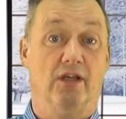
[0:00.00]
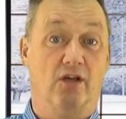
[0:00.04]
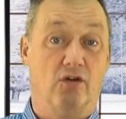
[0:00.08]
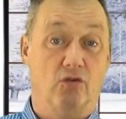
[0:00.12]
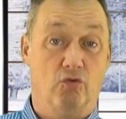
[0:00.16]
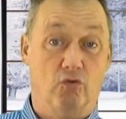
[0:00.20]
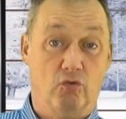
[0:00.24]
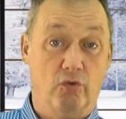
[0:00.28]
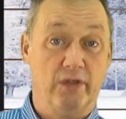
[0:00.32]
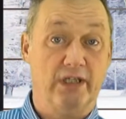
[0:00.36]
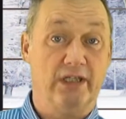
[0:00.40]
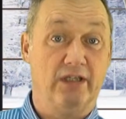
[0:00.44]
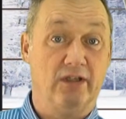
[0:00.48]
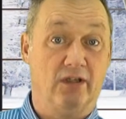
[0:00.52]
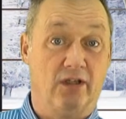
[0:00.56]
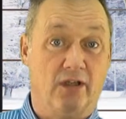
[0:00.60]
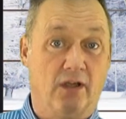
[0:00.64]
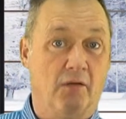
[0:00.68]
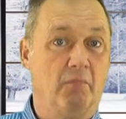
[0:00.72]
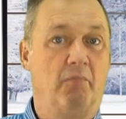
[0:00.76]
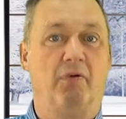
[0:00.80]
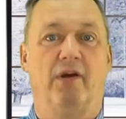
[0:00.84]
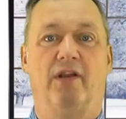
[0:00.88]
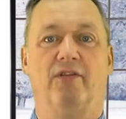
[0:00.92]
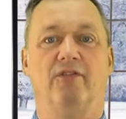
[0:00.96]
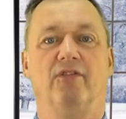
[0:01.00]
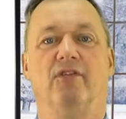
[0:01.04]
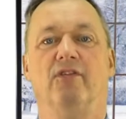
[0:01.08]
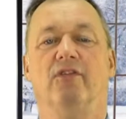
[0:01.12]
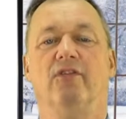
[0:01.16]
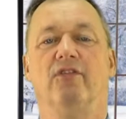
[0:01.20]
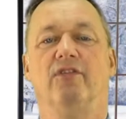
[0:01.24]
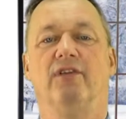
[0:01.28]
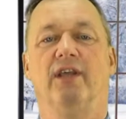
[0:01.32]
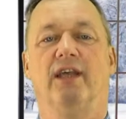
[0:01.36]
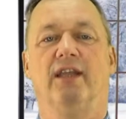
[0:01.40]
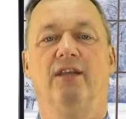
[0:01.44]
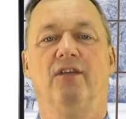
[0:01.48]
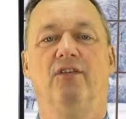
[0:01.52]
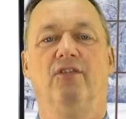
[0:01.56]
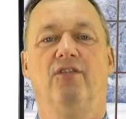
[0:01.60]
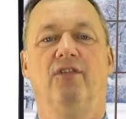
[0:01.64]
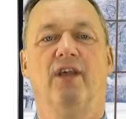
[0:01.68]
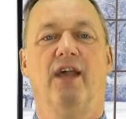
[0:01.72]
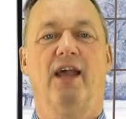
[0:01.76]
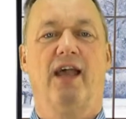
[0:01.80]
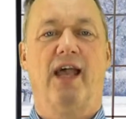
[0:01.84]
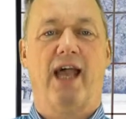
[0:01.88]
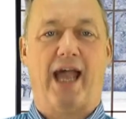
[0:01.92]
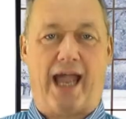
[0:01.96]
real present tense,
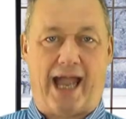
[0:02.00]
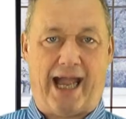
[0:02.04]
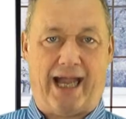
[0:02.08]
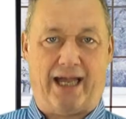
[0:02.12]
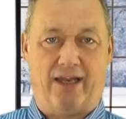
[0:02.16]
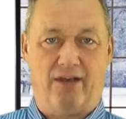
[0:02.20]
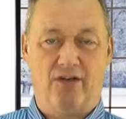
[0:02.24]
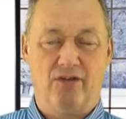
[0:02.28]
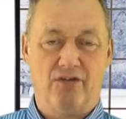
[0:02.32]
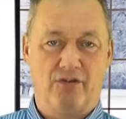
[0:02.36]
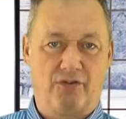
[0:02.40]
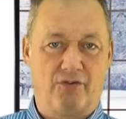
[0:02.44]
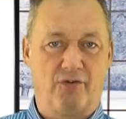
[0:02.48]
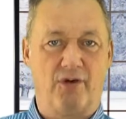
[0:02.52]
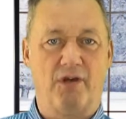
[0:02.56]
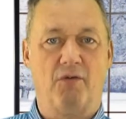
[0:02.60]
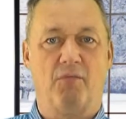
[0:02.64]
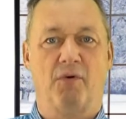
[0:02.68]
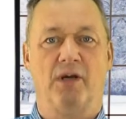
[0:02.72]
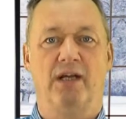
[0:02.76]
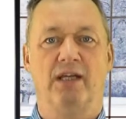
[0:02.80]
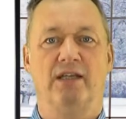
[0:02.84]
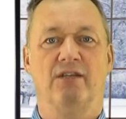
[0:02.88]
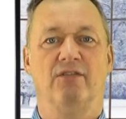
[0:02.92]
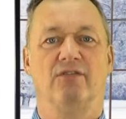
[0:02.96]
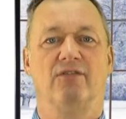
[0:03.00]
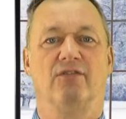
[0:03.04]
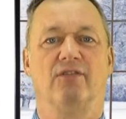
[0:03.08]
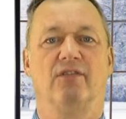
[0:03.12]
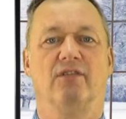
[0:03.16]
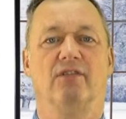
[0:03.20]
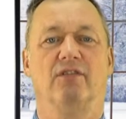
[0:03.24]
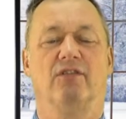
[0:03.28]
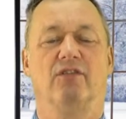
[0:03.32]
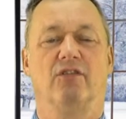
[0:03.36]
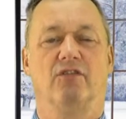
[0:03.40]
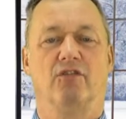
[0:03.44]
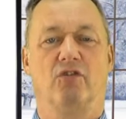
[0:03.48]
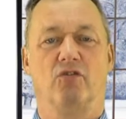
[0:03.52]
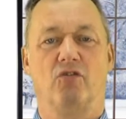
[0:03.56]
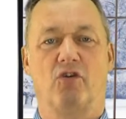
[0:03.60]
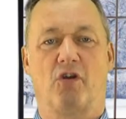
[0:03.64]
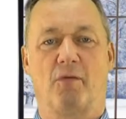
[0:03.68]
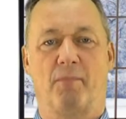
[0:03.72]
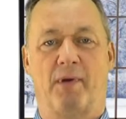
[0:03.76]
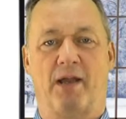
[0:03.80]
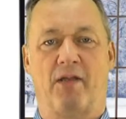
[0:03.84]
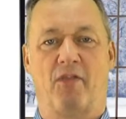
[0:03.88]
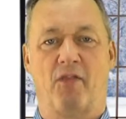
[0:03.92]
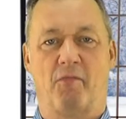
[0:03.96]
and 3 ways to talk
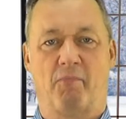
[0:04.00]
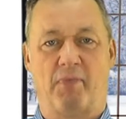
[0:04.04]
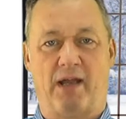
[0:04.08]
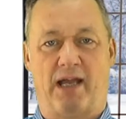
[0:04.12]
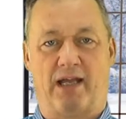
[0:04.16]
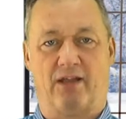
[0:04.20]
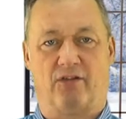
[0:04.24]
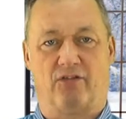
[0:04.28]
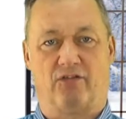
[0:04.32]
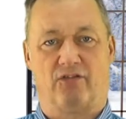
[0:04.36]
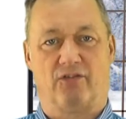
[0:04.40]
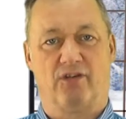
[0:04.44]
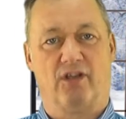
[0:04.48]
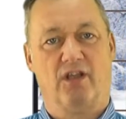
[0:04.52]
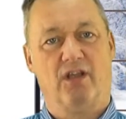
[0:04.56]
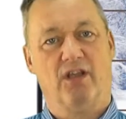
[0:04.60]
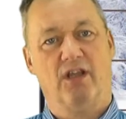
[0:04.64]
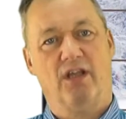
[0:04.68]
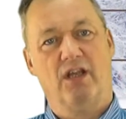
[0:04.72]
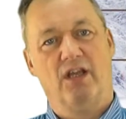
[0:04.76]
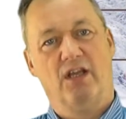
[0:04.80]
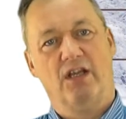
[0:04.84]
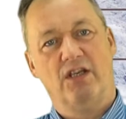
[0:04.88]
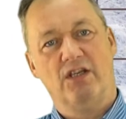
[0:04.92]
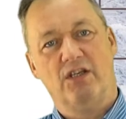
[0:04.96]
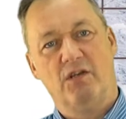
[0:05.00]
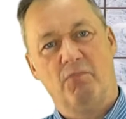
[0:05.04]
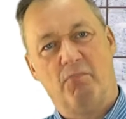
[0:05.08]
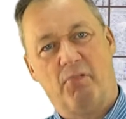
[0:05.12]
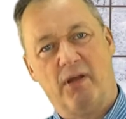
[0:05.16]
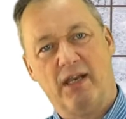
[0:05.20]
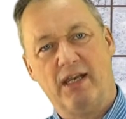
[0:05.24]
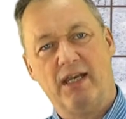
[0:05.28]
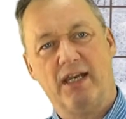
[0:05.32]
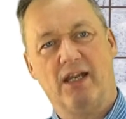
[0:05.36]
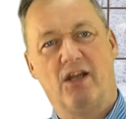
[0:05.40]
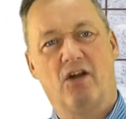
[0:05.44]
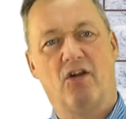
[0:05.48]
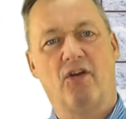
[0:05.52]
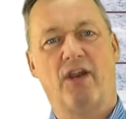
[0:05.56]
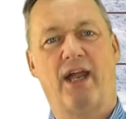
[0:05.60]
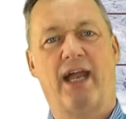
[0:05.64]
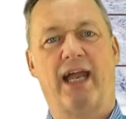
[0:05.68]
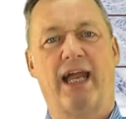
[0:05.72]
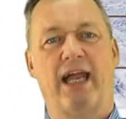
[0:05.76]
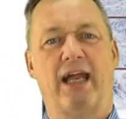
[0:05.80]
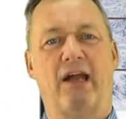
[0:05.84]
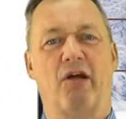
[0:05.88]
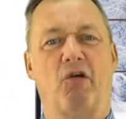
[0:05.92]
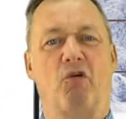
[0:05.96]
about the past, depending on
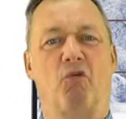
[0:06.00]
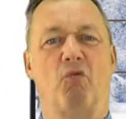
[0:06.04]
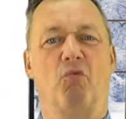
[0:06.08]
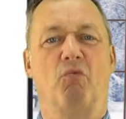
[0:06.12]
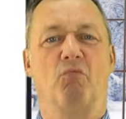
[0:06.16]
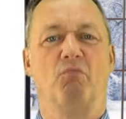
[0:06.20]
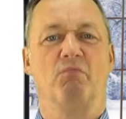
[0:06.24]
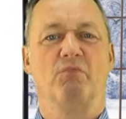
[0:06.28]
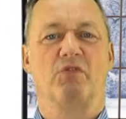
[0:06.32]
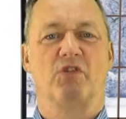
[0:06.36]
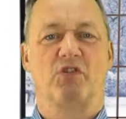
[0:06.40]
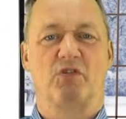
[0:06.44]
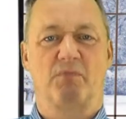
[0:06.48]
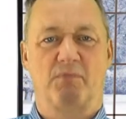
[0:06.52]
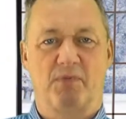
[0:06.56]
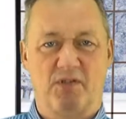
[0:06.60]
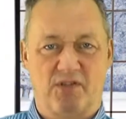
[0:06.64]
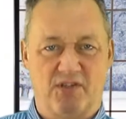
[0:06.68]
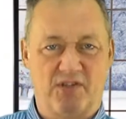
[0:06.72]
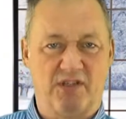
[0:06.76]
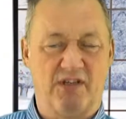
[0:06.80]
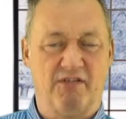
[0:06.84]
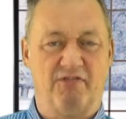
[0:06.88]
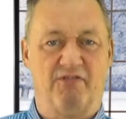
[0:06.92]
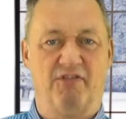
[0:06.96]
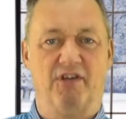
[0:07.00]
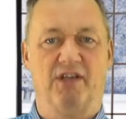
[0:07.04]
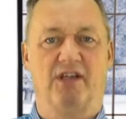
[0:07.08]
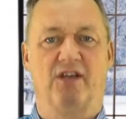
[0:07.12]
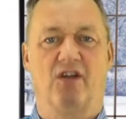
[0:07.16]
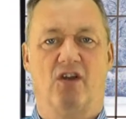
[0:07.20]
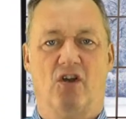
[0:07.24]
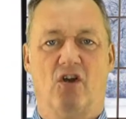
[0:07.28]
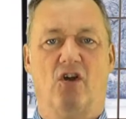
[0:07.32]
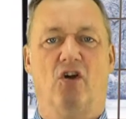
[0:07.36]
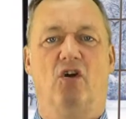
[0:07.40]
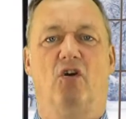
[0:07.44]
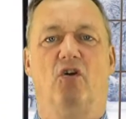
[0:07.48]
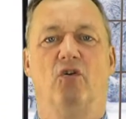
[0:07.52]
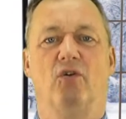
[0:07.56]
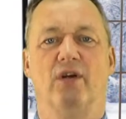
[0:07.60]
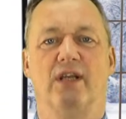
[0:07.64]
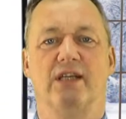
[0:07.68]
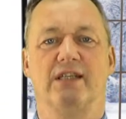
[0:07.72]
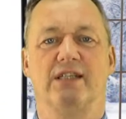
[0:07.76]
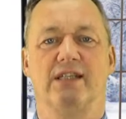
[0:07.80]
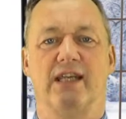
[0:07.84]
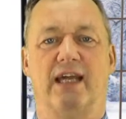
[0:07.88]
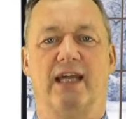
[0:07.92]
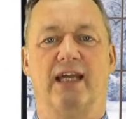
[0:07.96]
how specific or
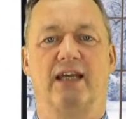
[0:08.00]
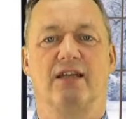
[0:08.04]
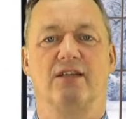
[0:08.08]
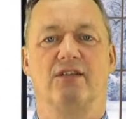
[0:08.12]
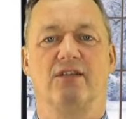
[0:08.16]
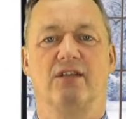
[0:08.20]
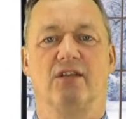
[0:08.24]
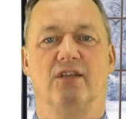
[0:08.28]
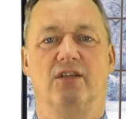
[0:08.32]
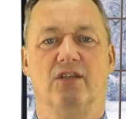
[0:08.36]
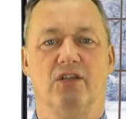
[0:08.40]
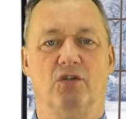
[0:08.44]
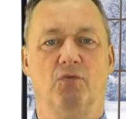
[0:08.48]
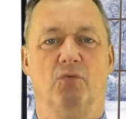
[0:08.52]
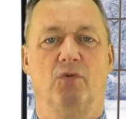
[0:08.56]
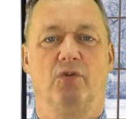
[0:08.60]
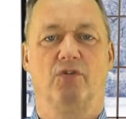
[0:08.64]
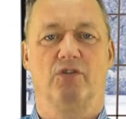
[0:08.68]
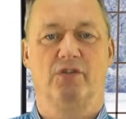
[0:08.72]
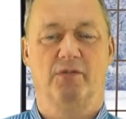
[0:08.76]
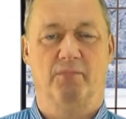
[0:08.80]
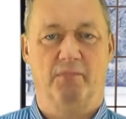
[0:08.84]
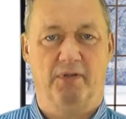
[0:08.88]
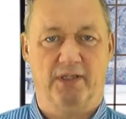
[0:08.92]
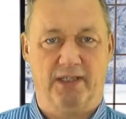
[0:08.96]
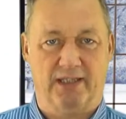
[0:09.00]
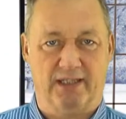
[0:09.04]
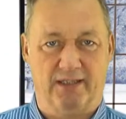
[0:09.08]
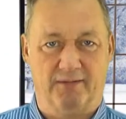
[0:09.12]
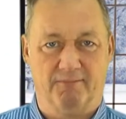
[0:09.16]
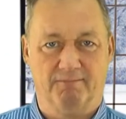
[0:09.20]
exact you want to be.